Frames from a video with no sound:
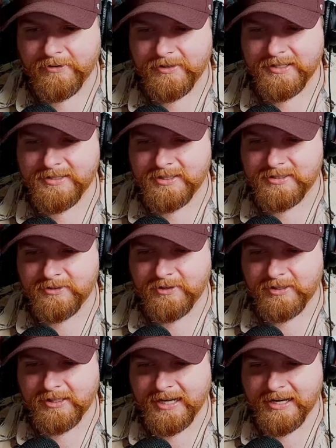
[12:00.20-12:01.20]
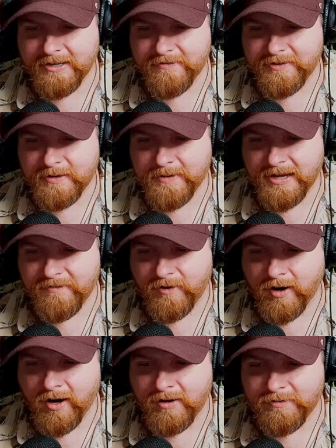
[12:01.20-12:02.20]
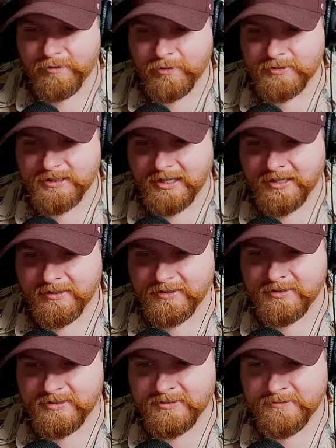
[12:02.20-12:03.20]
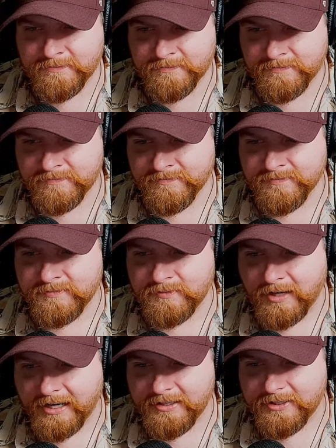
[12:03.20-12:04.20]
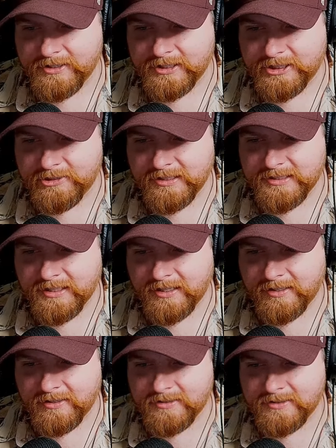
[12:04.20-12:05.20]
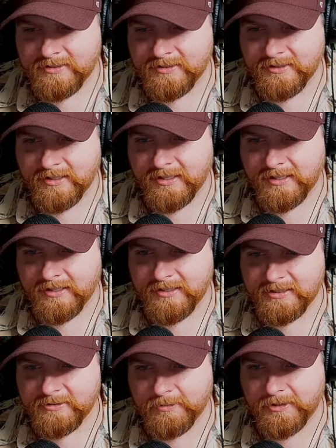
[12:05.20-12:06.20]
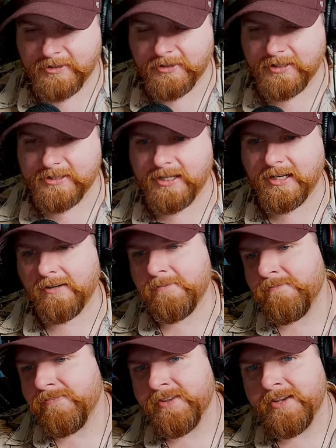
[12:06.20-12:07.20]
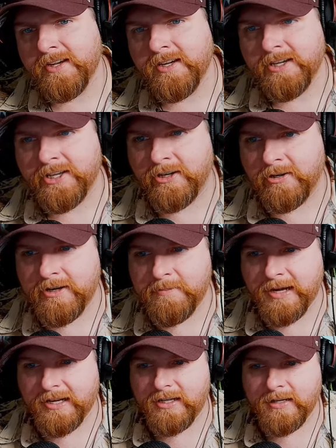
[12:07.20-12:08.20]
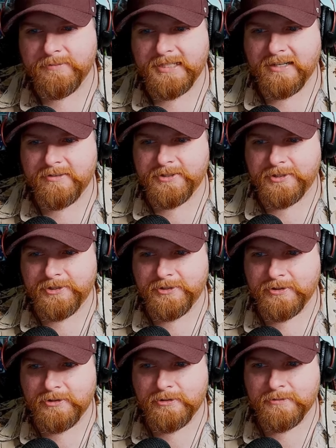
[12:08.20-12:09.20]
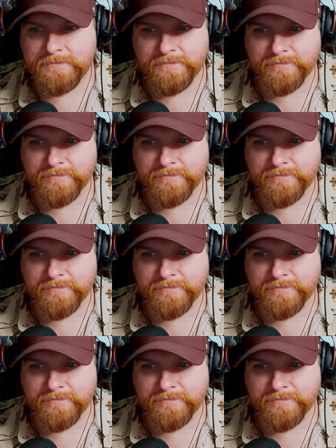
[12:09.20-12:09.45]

it doesn't look like any of them have off-road tires, right? They're just street tires. That's what it looks like. You know, it might come down to